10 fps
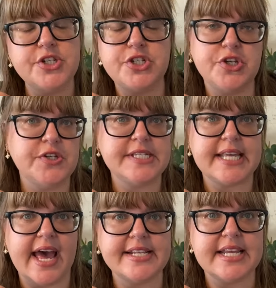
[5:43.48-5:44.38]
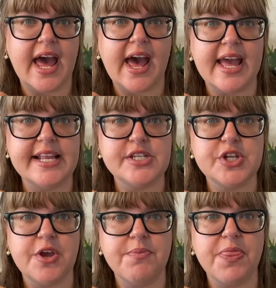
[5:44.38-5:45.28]
to use that in
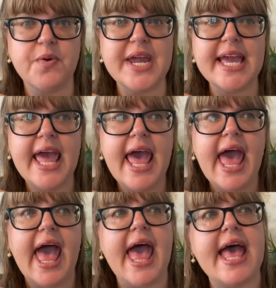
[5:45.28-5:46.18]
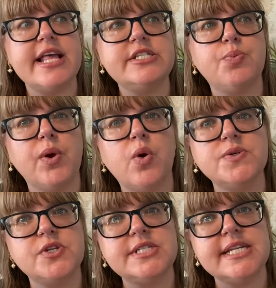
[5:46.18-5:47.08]
term 3. And we
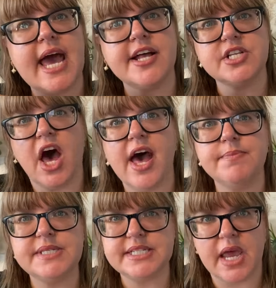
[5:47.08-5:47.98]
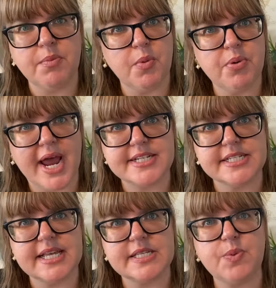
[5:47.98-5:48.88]
also did our times table
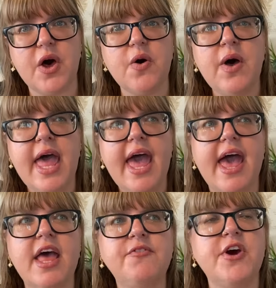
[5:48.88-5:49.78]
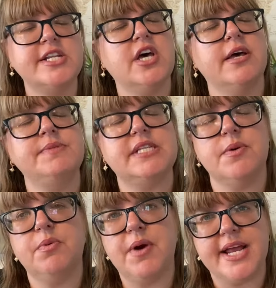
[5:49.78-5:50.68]
practice as well. And for our times
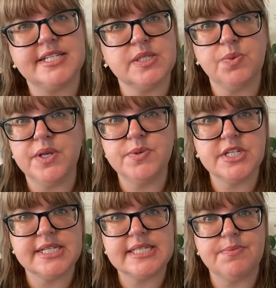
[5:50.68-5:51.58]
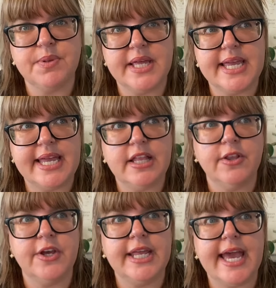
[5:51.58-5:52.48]
table practice, we were just simply
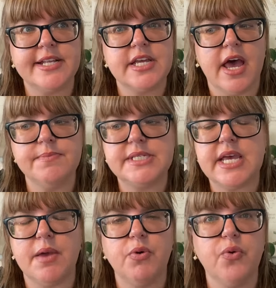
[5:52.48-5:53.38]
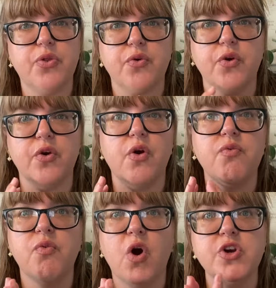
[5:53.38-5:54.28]
learning our times table through
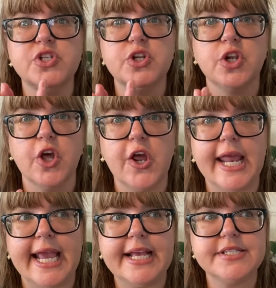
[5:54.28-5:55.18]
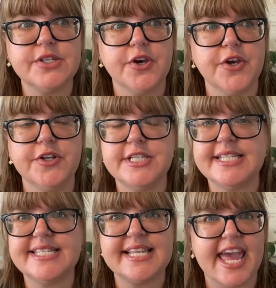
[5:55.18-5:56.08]
rote learning. So
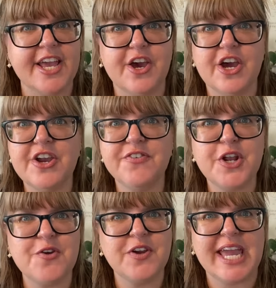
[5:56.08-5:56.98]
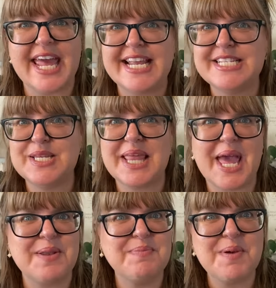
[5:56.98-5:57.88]
just saying it over and over again until they
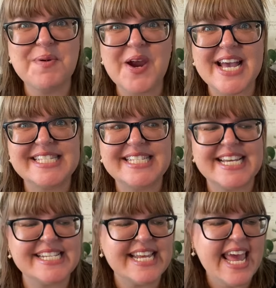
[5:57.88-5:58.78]
had memorized it.